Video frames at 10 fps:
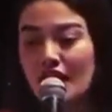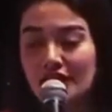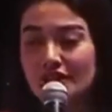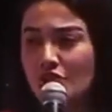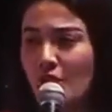
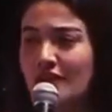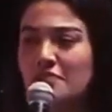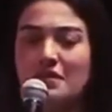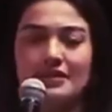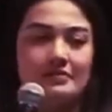I
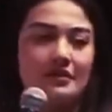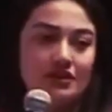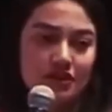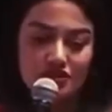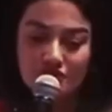underwent multiple
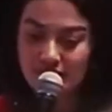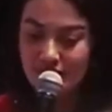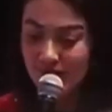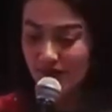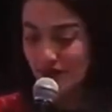
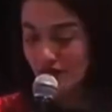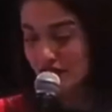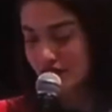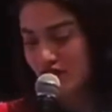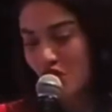surgeries.
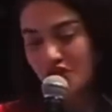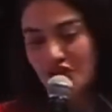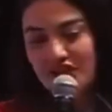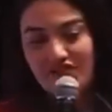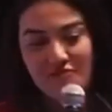
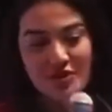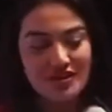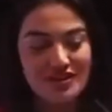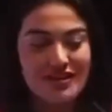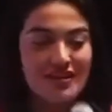Doctors have
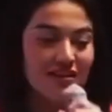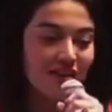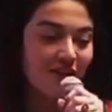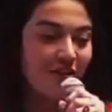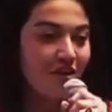put
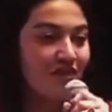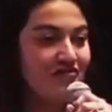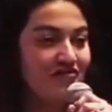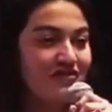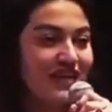a lot
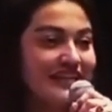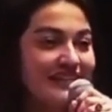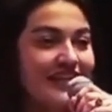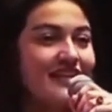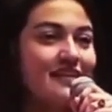of
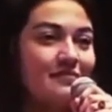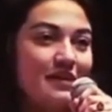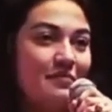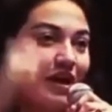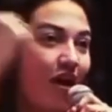
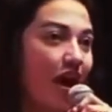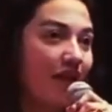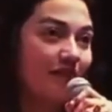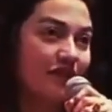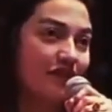titanium in my
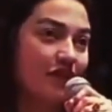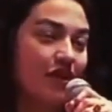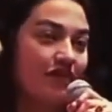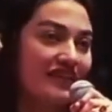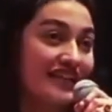arm. There's a
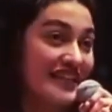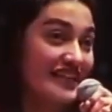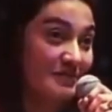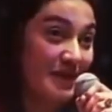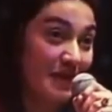lot of
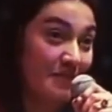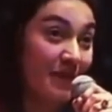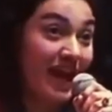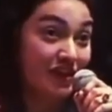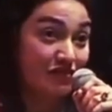titanium at my
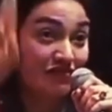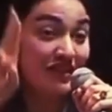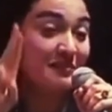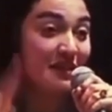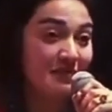back to
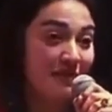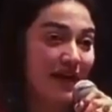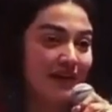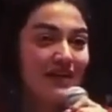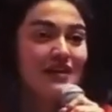fix my
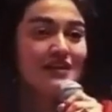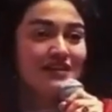back.